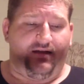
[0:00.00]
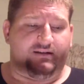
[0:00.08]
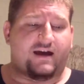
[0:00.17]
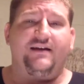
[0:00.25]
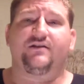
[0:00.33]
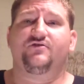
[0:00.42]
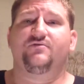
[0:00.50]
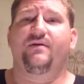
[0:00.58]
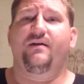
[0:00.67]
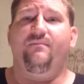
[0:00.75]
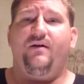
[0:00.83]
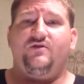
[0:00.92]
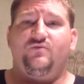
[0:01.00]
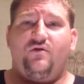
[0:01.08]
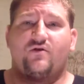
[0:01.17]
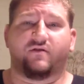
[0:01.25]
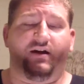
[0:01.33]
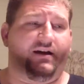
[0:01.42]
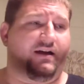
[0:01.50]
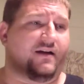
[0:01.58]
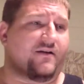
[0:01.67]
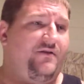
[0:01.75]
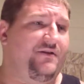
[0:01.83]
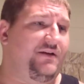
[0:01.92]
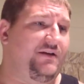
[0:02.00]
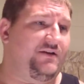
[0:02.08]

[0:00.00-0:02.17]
Tactical is a big buzzword right now,